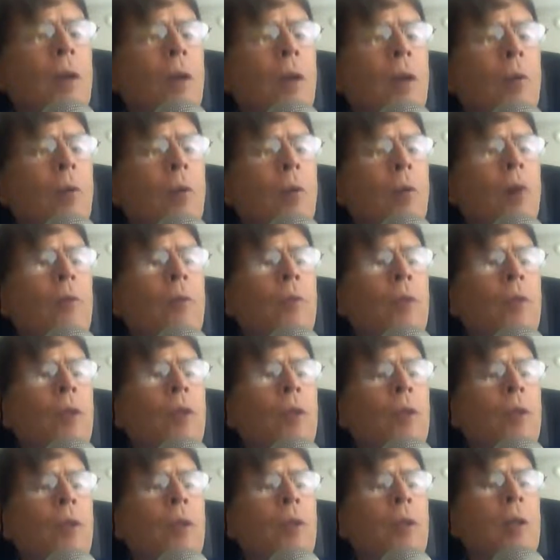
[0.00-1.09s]
Or if they
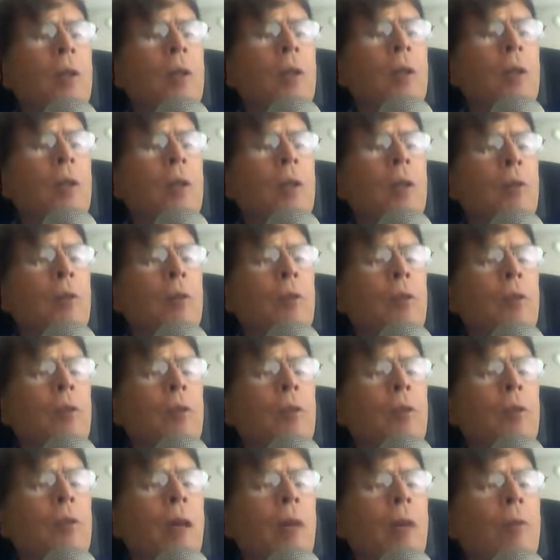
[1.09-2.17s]
do influence your
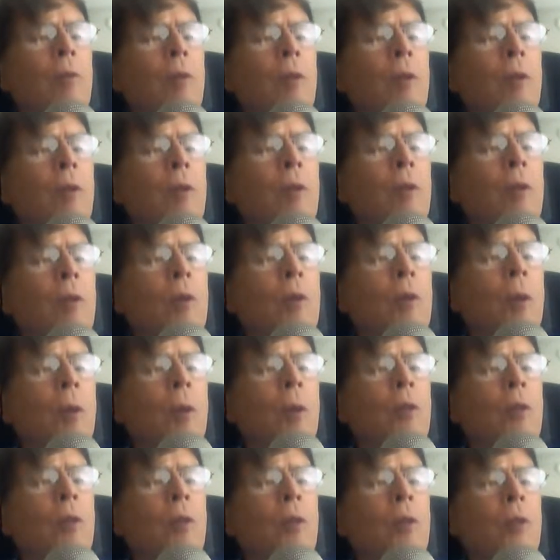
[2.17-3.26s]
behavior, it's in a
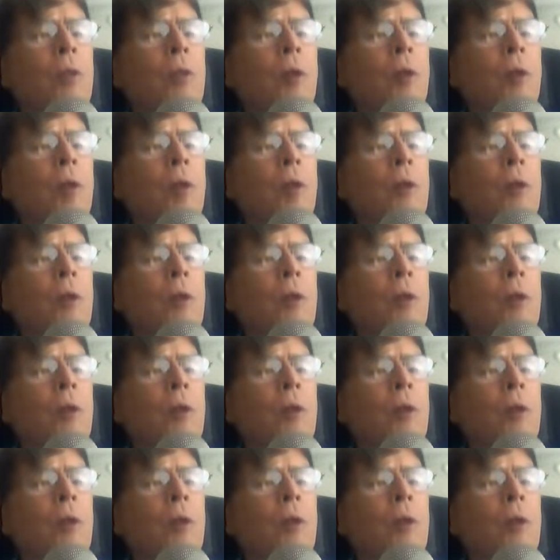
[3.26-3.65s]
positive way.